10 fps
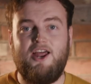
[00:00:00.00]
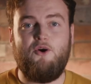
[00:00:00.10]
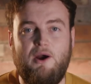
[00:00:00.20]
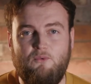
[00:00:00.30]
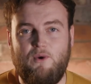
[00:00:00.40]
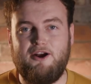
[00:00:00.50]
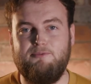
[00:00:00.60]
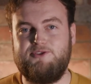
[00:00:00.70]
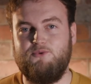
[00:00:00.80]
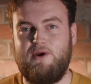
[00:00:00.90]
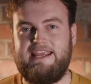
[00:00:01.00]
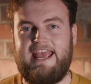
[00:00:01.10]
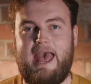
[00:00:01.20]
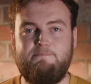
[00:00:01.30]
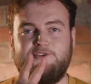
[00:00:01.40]
Hello and welcome to Wing
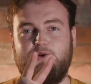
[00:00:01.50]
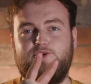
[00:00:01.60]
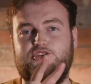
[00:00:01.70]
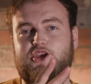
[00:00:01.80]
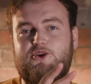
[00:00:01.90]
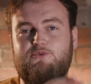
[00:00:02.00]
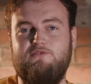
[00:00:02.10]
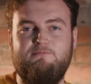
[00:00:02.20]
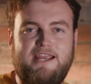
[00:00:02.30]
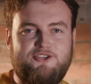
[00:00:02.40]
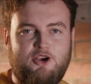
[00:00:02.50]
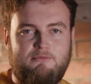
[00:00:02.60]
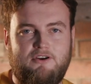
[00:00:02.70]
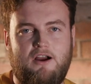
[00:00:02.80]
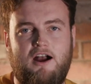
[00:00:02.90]
It, episode two with me, Joe
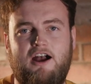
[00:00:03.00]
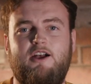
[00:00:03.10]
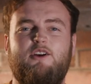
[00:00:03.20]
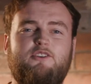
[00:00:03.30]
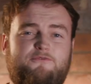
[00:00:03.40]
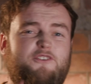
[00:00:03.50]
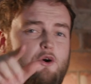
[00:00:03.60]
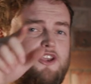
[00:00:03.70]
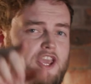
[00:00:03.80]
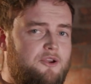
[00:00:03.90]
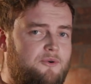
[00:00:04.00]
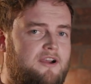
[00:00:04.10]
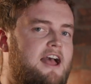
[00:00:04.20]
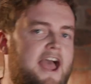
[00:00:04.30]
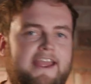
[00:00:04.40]
McGrath. Pho
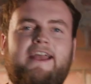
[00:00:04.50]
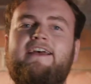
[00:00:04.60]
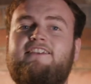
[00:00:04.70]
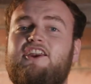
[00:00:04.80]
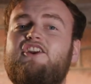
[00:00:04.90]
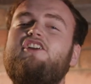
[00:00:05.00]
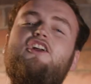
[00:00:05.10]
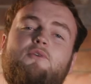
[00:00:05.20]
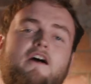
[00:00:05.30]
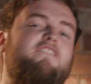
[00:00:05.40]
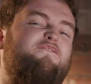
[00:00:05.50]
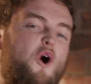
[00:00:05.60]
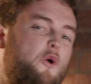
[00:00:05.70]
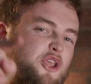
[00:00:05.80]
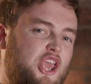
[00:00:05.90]
Cue. Hey, no, no, no, no.
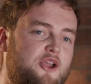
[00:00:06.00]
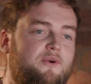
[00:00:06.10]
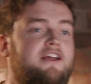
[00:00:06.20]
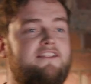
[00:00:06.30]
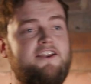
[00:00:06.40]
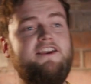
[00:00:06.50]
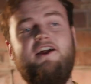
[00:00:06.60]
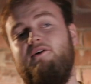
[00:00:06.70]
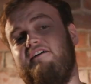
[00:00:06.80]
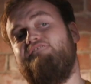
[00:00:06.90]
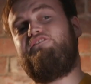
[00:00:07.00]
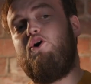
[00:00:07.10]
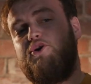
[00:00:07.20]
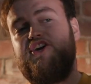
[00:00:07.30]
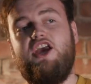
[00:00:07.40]
Pho Cue. No, no, no.
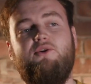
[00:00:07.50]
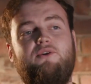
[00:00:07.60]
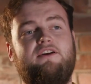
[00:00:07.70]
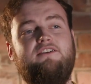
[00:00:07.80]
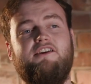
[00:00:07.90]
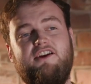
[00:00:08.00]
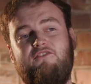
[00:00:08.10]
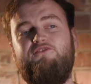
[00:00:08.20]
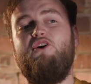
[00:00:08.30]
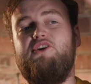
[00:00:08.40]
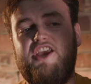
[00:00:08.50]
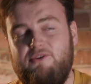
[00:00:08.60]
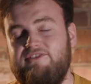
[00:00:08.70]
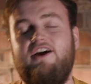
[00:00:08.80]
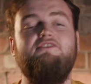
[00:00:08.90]
Pho Cue. No, no, no. Pho
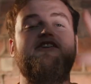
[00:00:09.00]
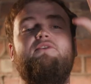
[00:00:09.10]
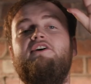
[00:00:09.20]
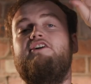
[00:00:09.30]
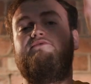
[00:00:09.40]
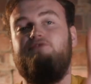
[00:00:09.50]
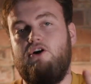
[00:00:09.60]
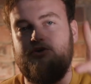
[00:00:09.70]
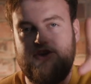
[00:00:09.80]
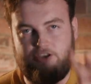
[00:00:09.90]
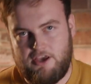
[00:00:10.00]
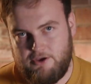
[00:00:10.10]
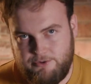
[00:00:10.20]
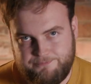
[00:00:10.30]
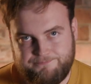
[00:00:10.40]
Cue. No, no, no. Pho
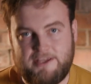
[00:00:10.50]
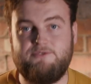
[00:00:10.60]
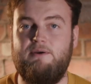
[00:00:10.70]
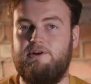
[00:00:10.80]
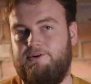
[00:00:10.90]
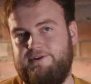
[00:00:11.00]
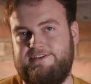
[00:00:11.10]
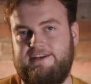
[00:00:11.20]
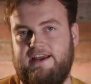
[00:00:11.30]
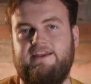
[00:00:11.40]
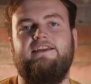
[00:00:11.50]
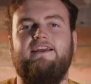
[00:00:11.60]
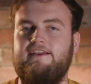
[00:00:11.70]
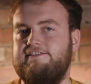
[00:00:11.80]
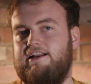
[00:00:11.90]
Cue is where we're going today.
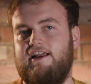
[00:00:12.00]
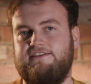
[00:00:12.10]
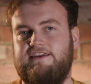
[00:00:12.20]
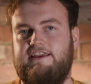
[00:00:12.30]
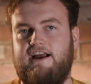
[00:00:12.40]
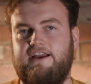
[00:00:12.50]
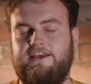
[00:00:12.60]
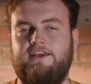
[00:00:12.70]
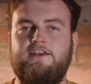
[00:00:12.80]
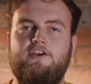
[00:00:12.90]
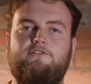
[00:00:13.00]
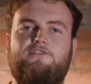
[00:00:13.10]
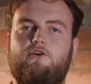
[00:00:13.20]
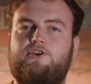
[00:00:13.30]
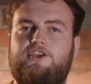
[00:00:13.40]
It's a classic gag.
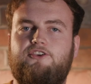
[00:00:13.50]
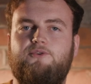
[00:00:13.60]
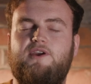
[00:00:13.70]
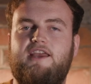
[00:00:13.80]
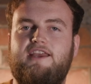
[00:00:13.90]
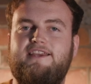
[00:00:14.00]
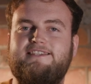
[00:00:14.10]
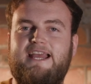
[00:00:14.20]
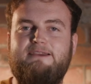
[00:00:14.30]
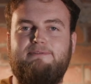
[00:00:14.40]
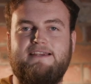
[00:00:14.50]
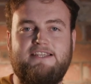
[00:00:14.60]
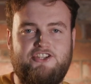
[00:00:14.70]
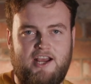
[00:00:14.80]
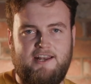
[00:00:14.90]
Pho Cue is a place
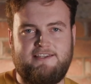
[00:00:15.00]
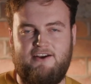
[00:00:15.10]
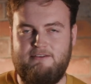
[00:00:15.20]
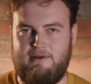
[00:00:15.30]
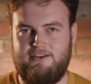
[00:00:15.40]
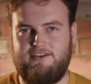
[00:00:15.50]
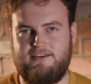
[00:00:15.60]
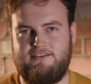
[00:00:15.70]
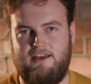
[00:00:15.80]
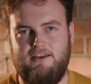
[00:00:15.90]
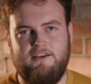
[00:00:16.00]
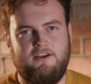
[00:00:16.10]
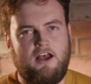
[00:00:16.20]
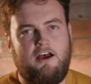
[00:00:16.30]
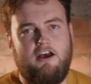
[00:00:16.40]
in Chinatown in Manchester,
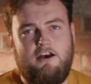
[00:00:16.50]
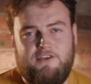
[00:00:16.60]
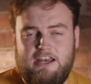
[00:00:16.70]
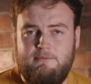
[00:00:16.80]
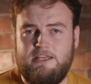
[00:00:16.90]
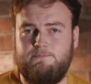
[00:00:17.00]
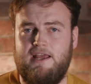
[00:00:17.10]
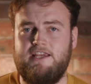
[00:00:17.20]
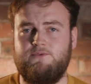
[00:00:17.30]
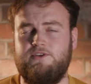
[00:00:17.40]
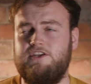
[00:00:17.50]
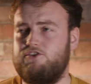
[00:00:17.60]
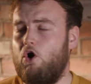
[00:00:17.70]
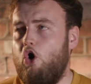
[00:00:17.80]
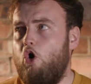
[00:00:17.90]
a Vietnamese place which
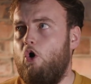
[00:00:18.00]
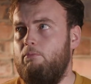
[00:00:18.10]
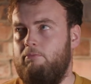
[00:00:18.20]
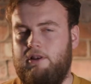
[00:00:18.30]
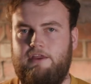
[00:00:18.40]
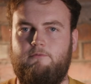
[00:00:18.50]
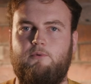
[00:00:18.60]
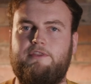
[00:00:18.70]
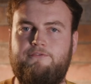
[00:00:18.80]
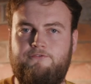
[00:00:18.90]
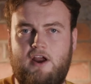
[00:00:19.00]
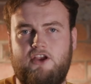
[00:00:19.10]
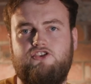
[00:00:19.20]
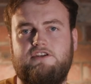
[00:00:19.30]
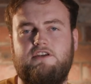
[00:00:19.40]
is unbelievable with the
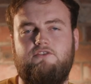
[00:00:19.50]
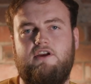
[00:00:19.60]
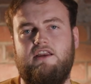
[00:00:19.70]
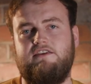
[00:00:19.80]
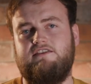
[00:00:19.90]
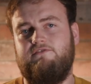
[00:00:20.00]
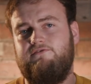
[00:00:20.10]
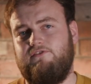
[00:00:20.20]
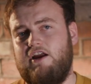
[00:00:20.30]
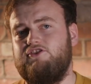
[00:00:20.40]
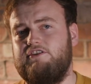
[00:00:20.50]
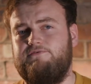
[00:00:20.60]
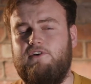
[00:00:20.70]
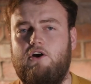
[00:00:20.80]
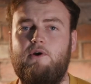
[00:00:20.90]
freshest ingredients, the freshest
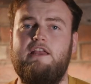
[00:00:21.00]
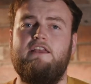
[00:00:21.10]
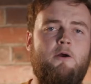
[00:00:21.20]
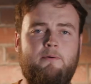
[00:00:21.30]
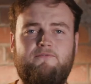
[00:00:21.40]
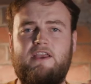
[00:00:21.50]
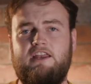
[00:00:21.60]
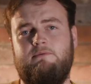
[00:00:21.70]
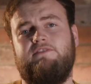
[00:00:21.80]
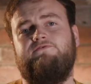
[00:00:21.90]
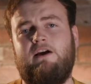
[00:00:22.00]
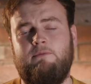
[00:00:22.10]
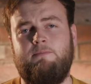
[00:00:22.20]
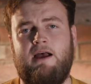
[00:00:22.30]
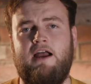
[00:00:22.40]
pho, proper Vietnamese
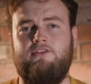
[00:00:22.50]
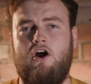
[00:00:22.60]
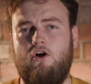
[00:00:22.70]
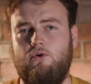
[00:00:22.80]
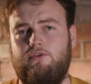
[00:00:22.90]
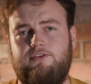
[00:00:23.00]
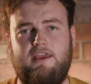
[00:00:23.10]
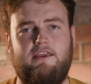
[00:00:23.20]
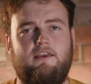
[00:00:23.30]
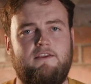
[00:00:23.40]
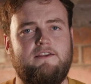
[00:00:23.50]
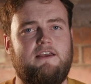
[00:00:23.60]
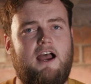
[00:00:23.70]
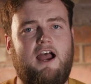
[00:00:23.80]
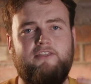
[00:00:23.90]
family behind the whole thing,
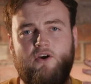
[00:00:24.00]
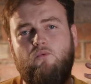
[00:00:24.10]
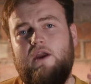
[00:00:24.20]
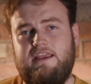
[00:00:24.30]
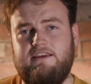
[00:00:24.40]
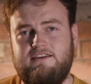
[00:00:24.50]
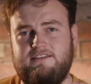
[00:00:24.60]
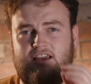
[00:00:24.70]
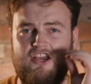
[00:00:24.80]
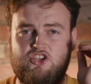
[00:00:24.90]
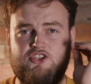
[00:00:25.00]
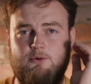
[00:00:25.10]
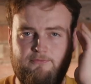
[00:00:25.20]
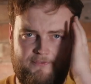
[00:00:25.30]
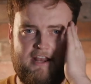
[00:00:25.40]
and their wings are
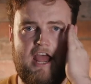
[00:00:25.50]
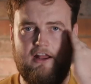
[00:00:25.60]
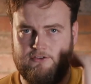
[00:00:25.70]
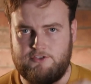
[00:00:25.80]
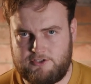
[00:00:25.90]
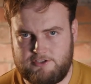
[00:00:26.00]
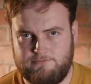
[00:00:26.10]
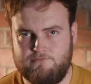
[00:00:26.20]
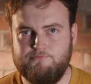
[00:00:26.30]
something else.